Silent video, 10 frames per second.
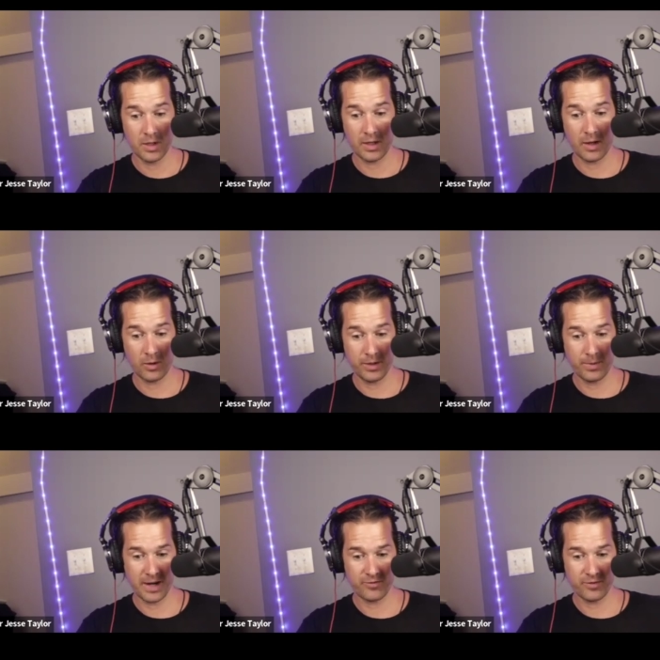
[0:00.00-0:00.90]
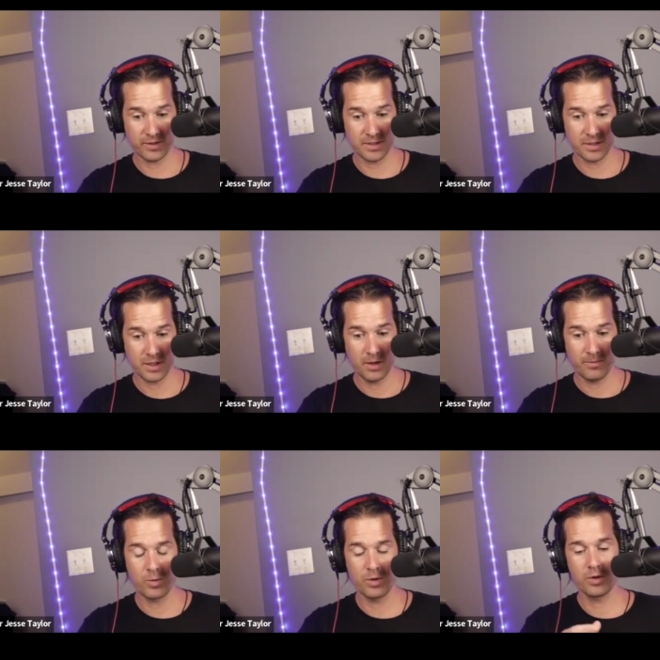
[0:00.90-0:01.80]
healthy breakfast. But
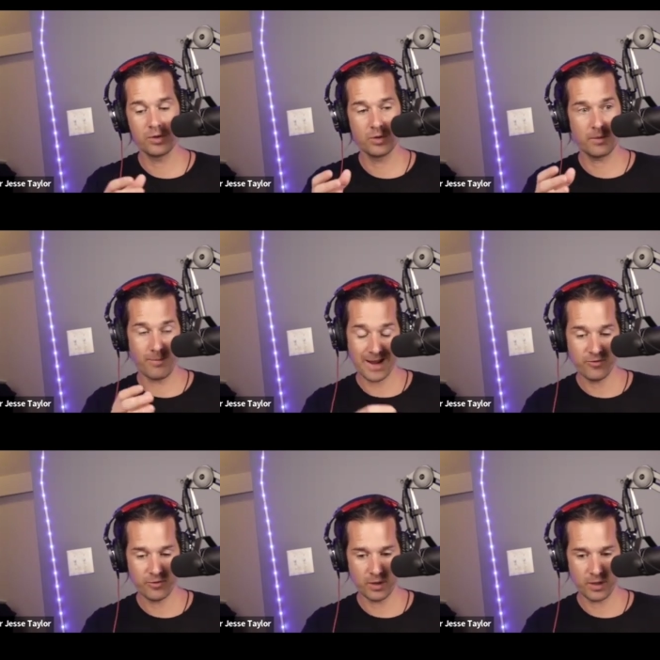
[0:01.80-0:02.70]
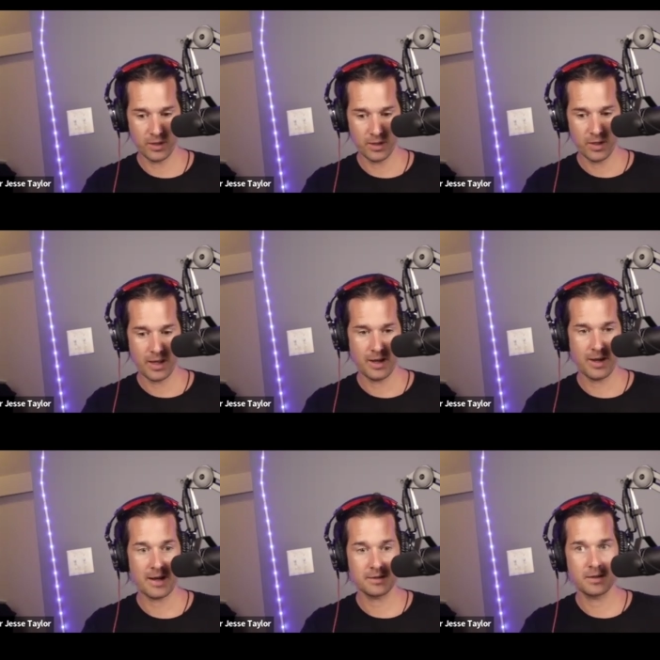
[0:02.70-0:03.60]
we're going to do it mindfully and
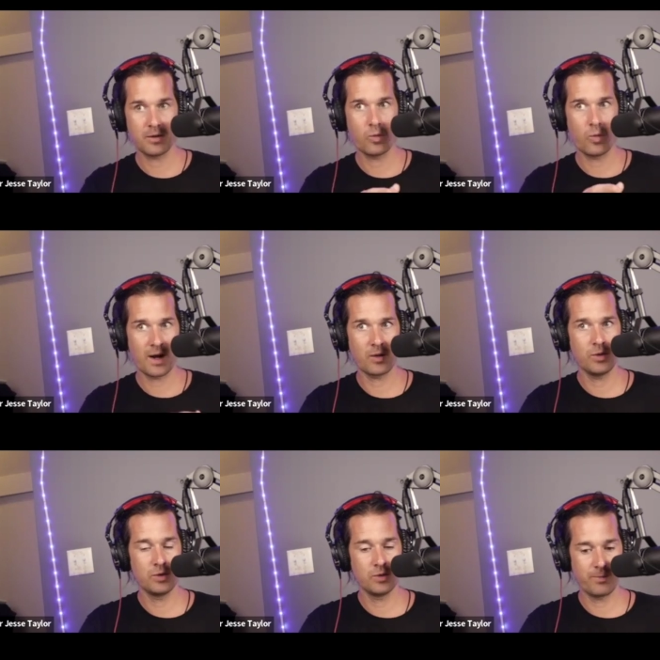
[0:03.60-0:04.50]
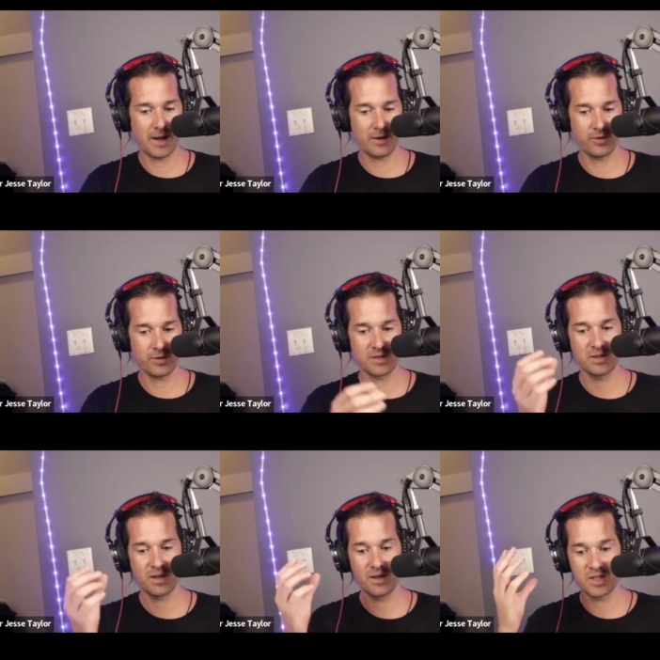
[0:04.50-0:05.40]
not while we're doing breakfast,
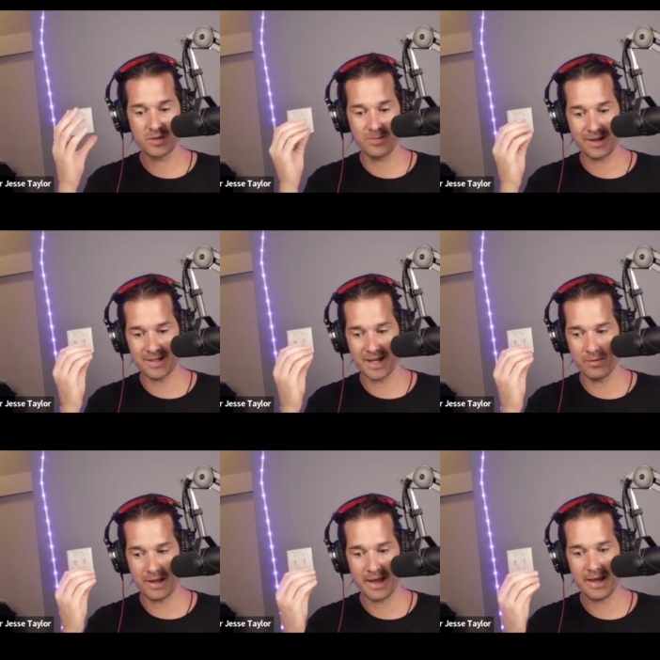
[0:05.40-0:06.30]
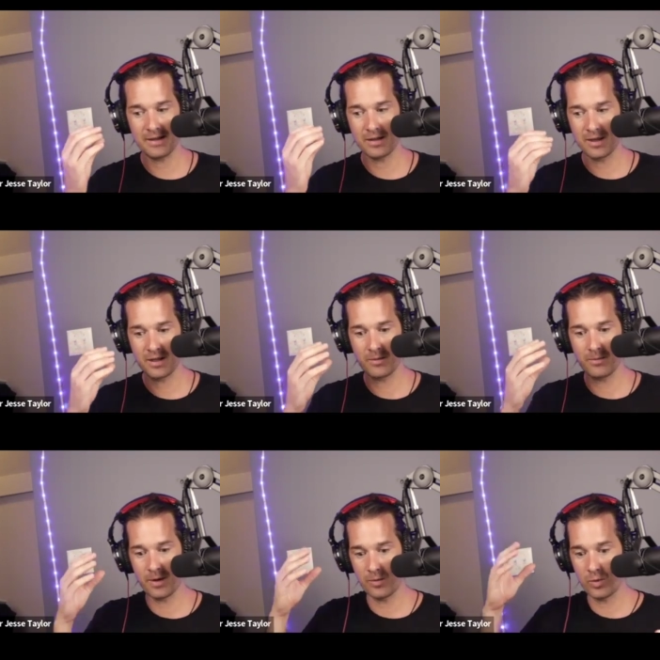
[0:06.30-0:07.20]
spending time in our head, thinking
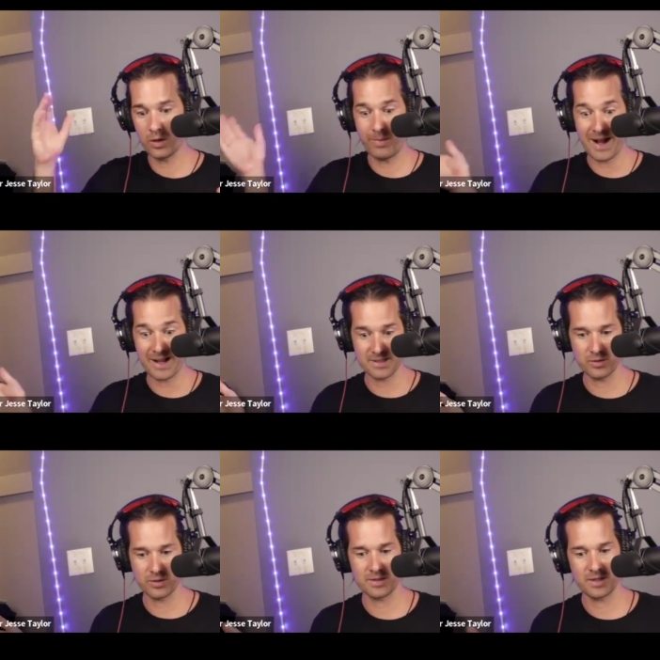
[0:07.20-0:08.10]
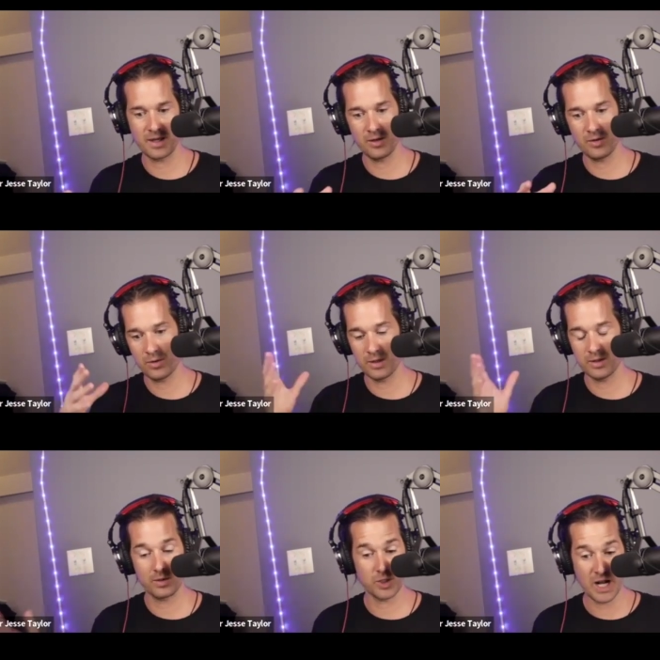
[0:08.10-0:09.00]
about what our boss is going to say or
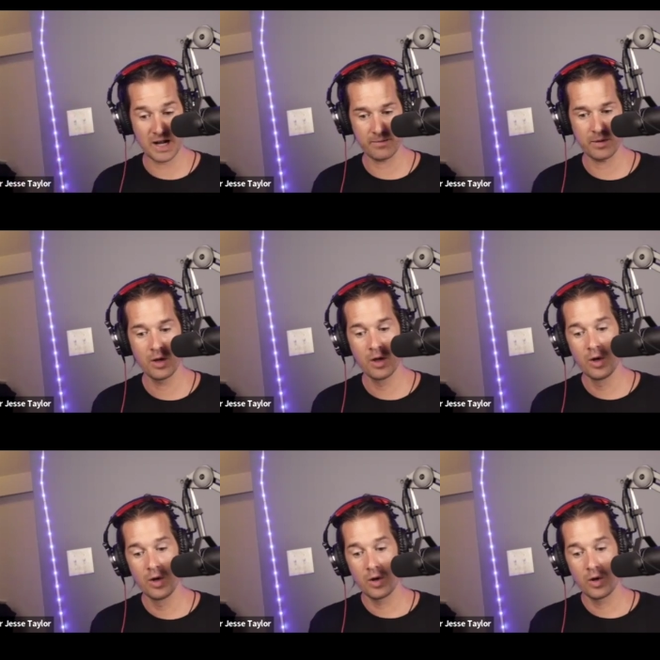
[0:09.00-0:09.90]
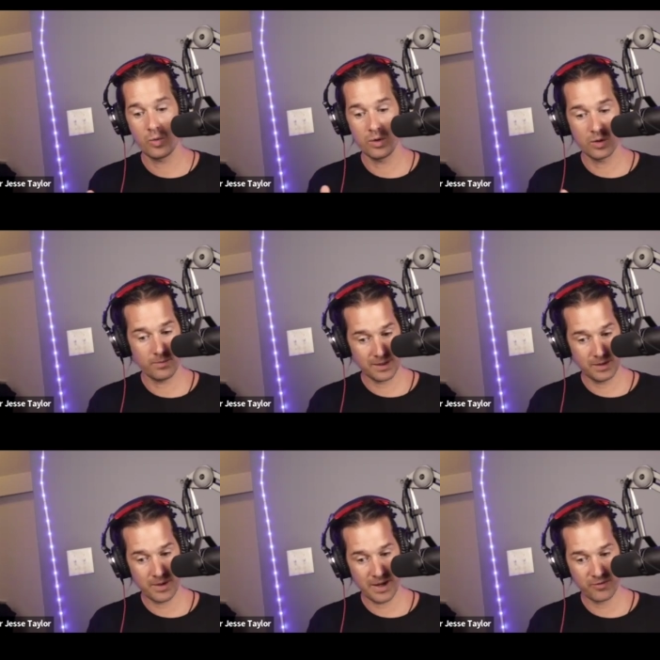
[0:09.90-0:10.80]
our job. We're going to make the
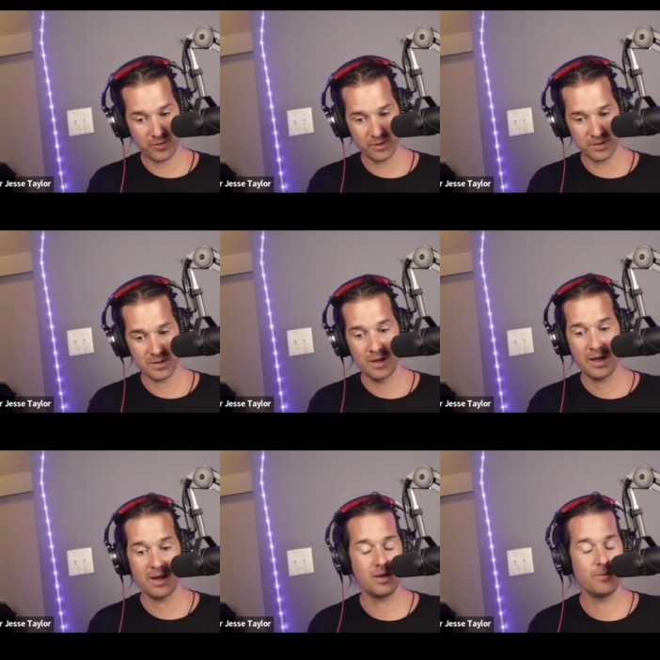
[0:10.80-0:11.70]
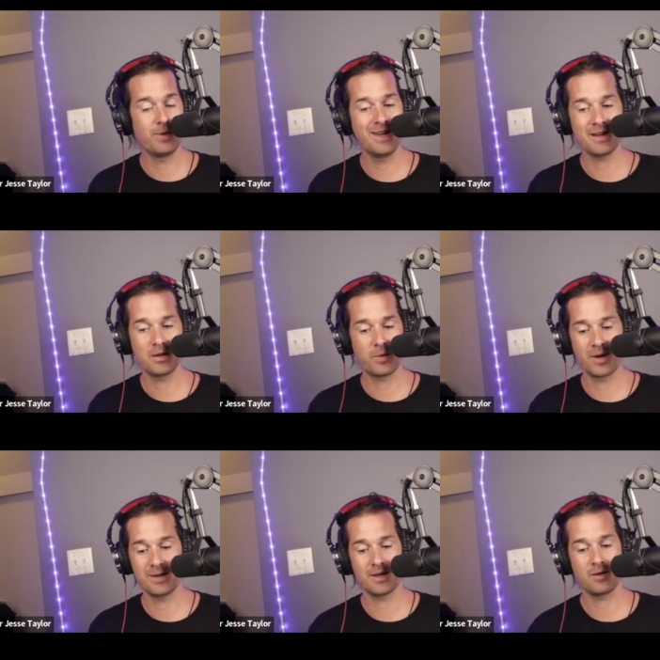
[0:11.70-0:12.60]
breakfast. And in the beginning, the
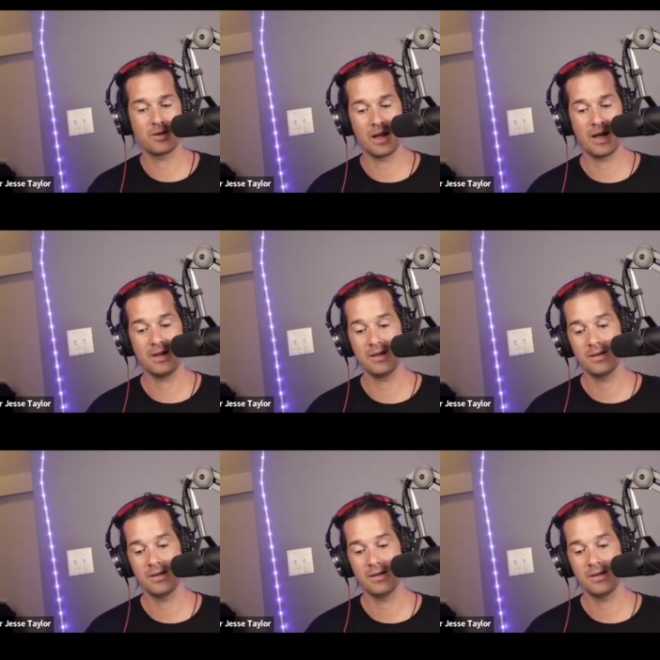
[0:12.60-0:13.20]
brain's not going to like it.